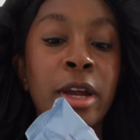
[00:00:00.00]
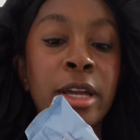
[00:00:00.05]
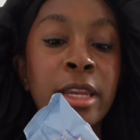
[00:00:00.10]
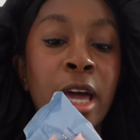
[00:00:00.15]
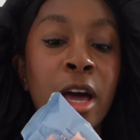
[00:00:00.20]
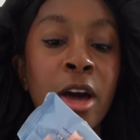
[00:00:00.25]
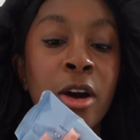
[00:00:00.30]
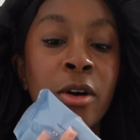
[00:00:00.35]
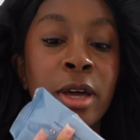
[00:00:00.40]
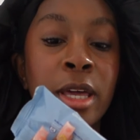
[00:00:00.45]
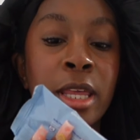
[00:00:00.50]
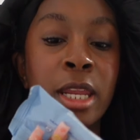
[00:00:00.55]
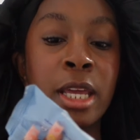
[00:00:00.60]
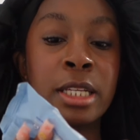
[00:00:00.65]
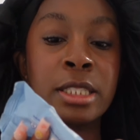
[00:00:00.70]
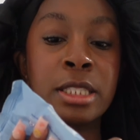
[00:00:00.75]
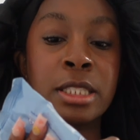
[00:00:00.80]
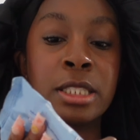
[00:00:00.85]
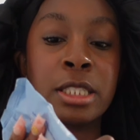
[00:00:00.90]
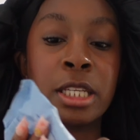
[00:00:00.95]
Right now it
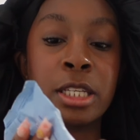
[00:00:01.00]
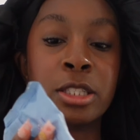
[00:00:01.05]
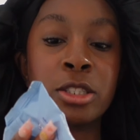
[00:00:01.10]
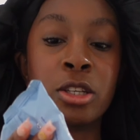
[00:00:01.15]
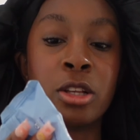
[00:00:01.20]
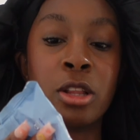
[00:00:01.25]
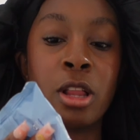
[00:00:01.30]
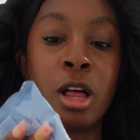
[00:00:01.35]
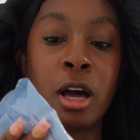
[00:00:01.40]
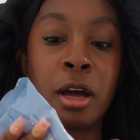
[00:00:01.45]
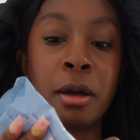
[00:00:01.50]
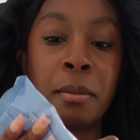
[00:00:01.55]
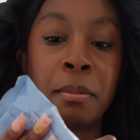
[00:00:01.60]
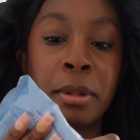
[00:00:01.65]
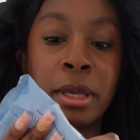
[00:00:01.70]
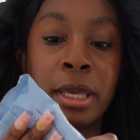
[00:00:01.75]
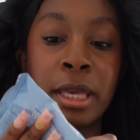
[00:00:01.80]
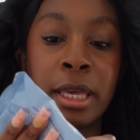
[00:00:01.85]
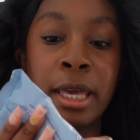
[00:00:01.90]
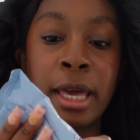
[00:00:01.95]
is six o'clock
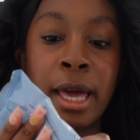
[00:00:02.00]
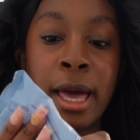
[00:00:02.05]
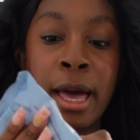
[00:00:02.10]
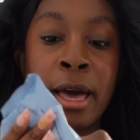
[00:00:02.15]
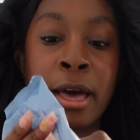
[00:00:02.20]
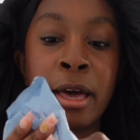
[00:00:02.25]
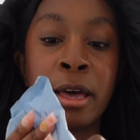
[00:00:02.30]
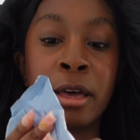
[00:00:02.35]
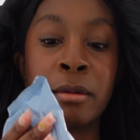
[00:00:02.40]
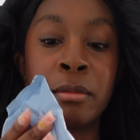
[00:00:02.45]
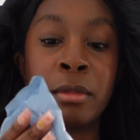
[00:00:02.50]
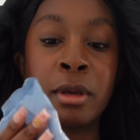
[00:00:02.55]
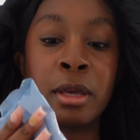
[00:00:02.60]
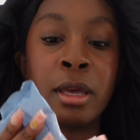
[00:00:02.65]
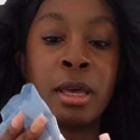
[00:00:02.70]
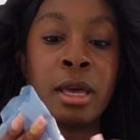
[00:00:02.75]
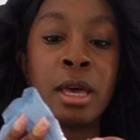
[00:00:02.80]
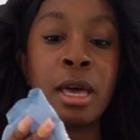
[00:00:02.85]
p.m